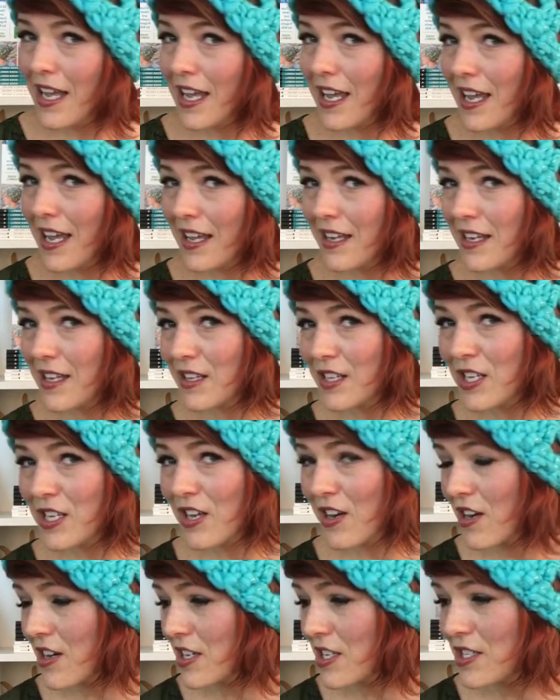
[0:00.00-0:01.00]
and the
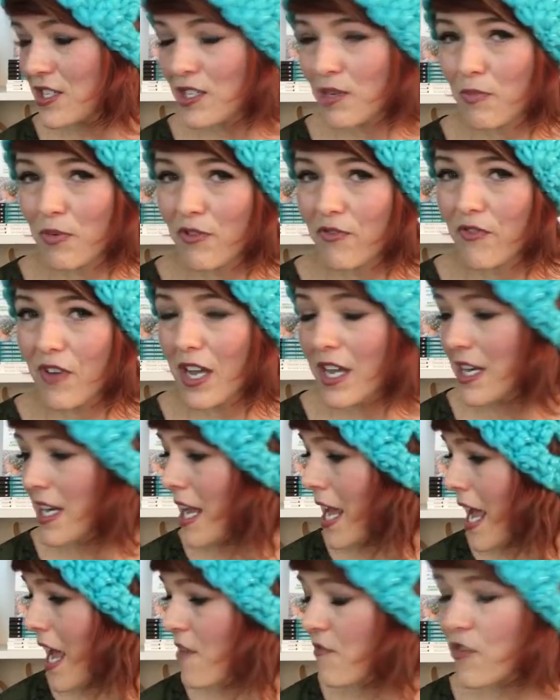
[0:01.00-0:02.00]
yarn is super fun.
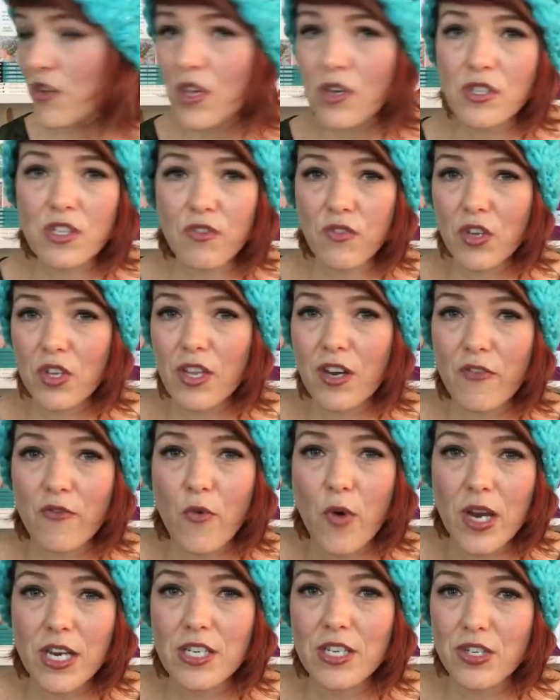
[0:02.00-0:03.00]
And for those of you that have
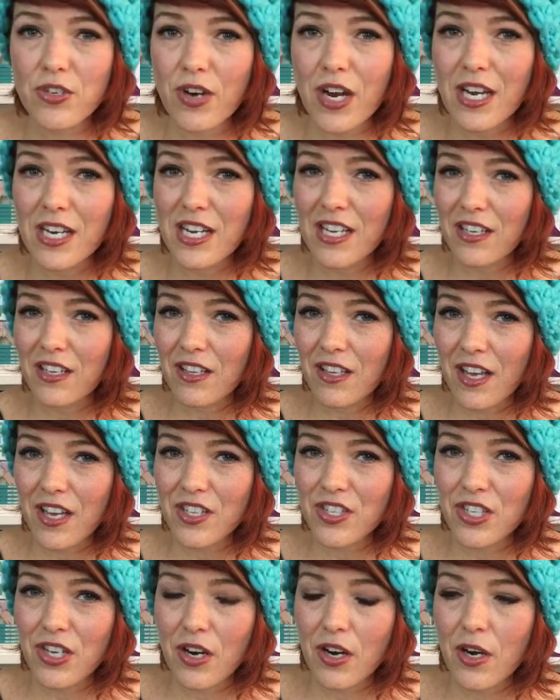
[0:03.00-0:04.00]
wanted to try Knit
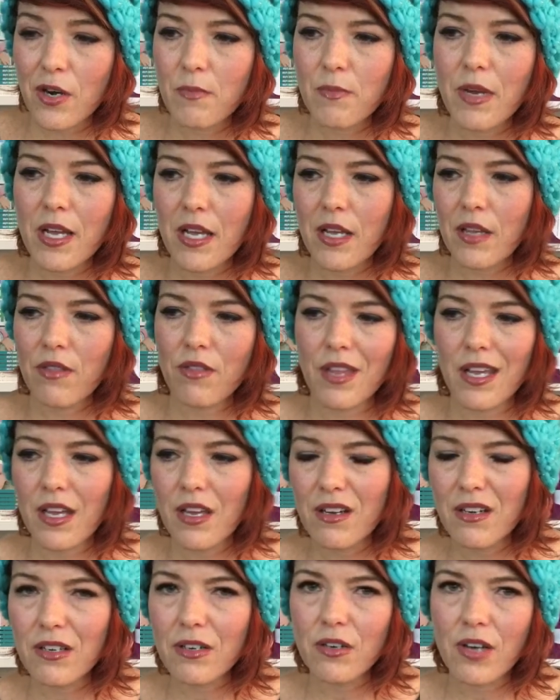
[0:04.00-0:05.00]
Collage yarn but think,
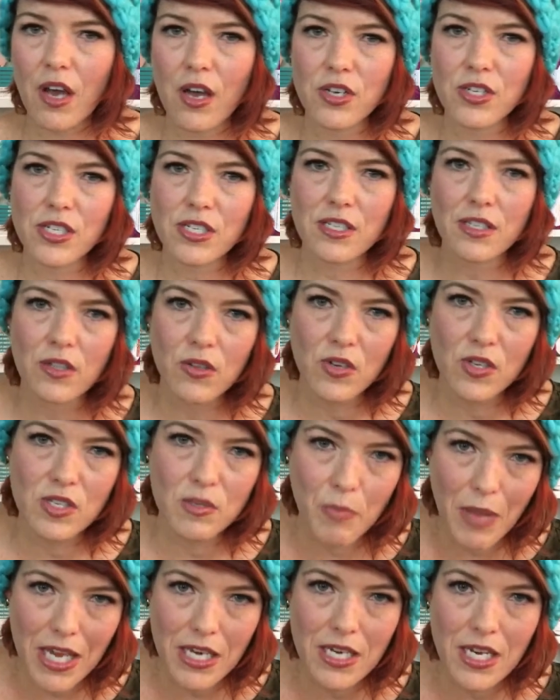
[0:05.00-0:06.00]
oh gosh, it's a little
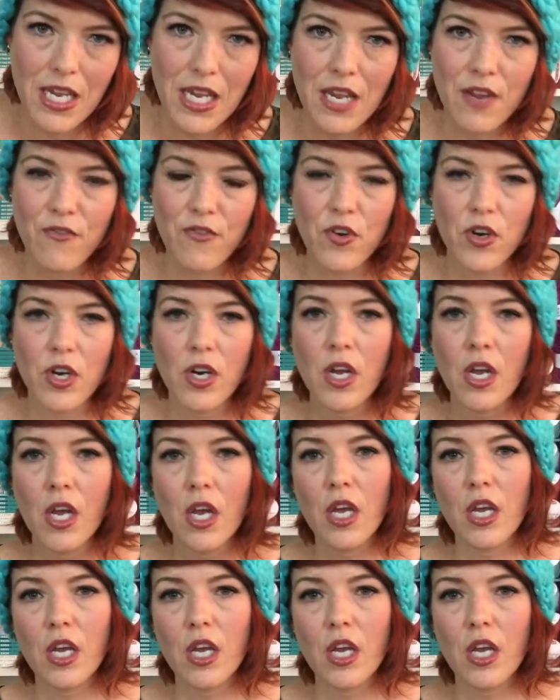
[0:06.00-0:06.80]
spendy for,